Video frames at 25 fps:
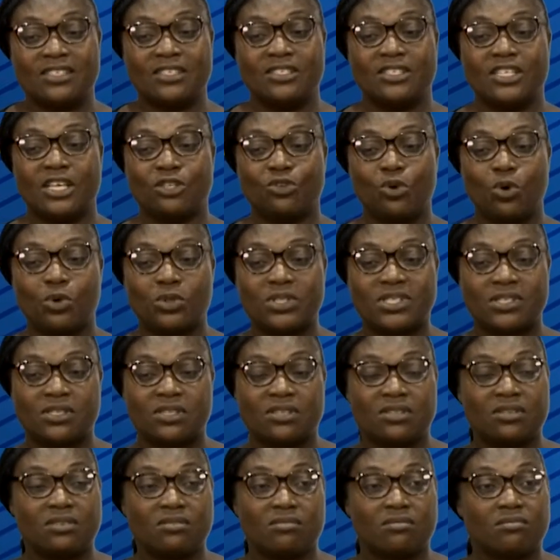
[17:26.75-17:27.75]
they don't
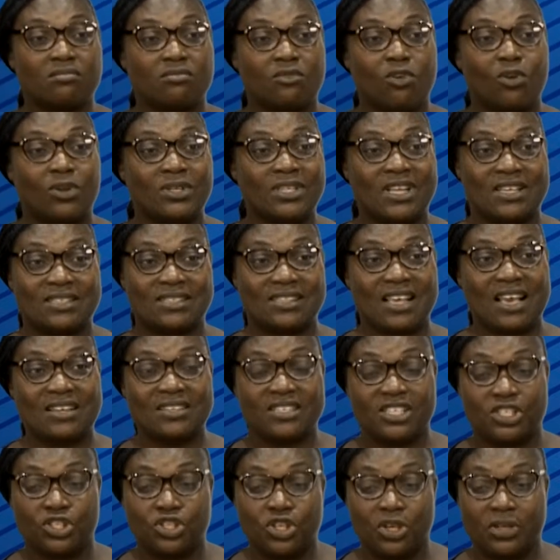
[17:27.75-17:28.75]
understand
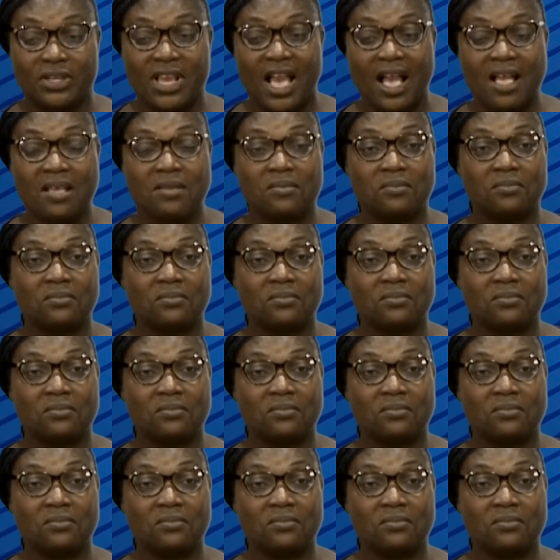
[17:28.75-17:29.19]
each other,